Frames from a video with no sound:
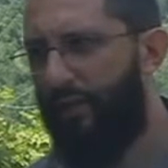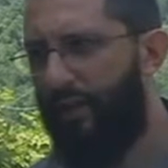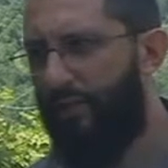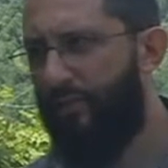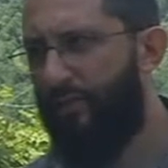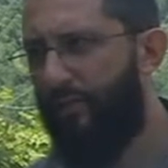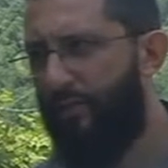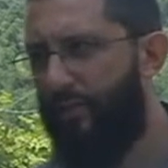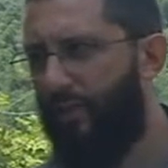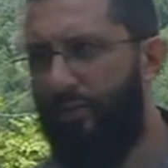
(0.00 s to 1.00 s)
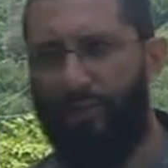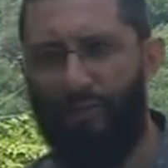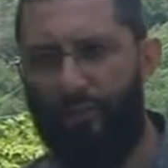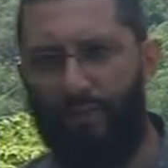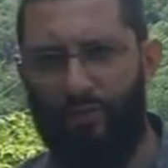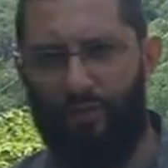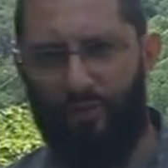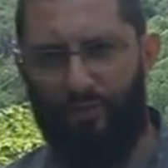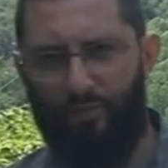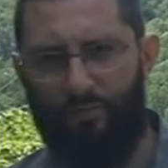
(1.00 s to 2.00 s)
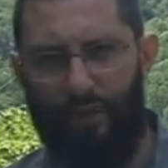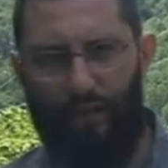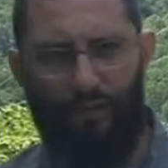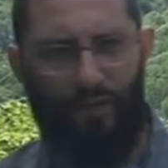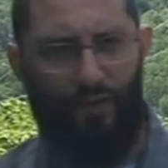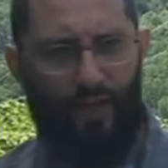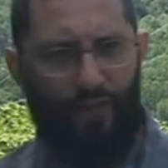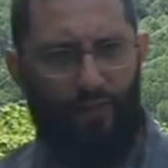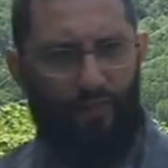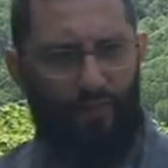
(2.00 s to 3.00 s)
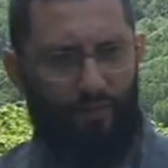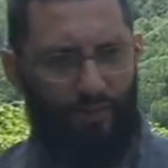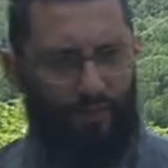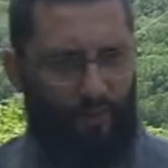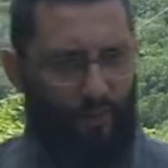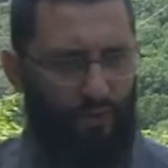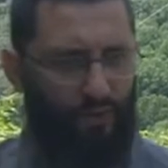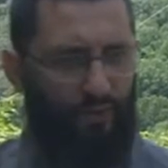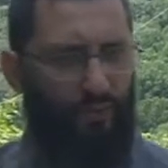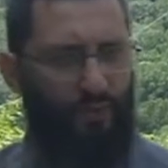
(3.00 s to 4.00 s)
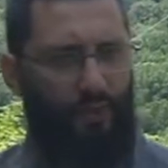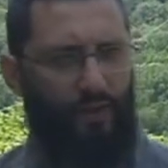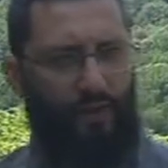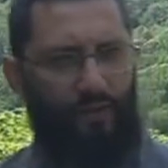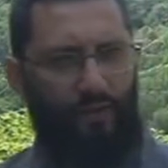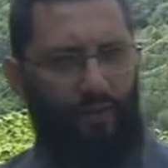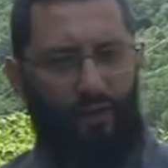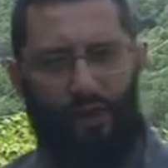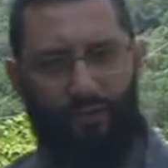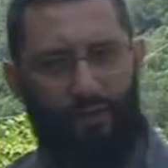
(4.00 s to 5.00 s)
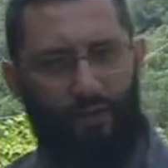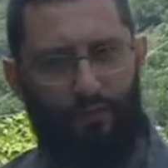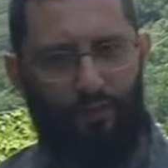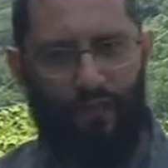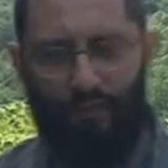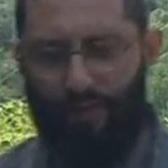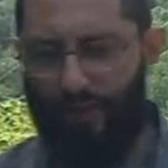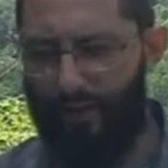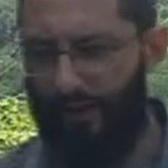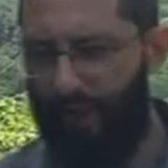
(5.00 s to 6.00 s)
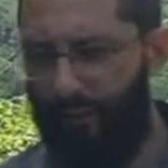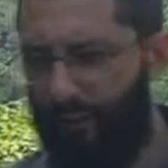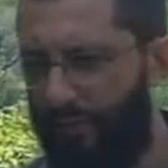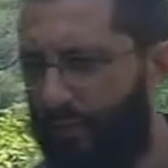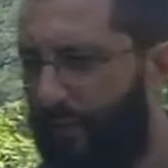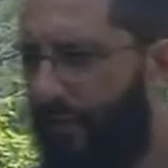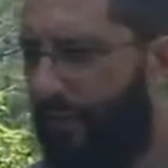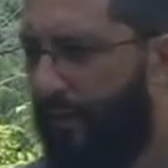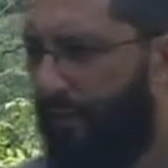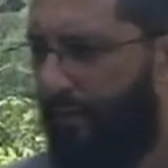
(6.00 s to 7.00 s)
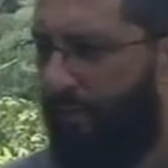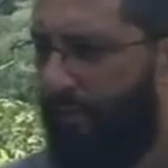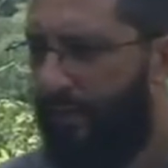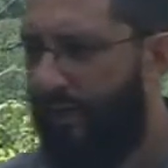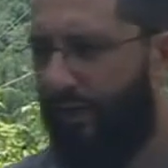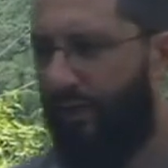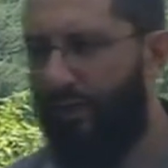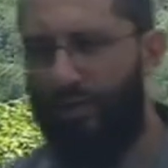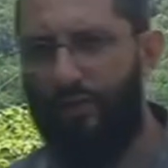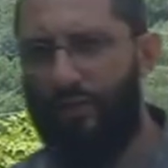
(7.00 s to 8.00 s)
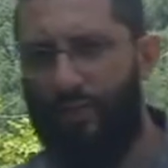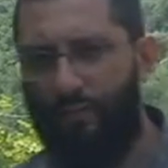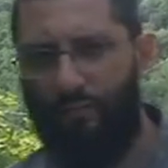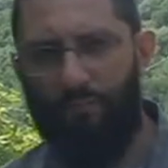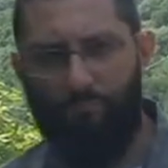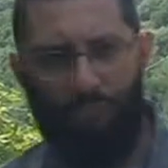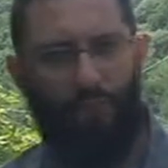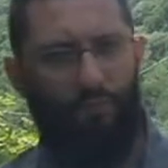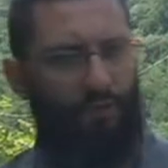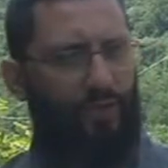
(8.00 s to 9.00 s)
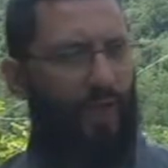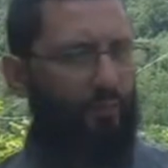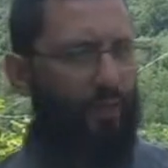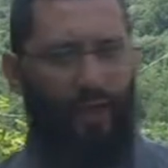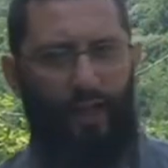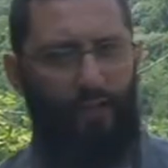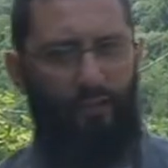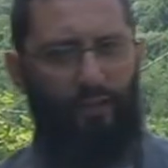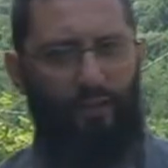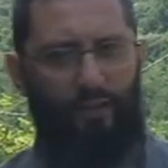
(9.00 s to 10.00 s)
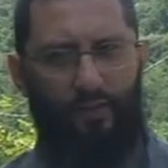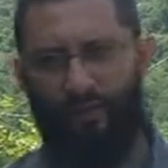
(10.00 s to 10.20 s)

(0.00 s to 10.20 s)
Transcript: and you got so messed up that your marriage ended in a divorce or something, and I know a lot of brethren that have that happen, you aren't going to just come, boom, snap right out of it,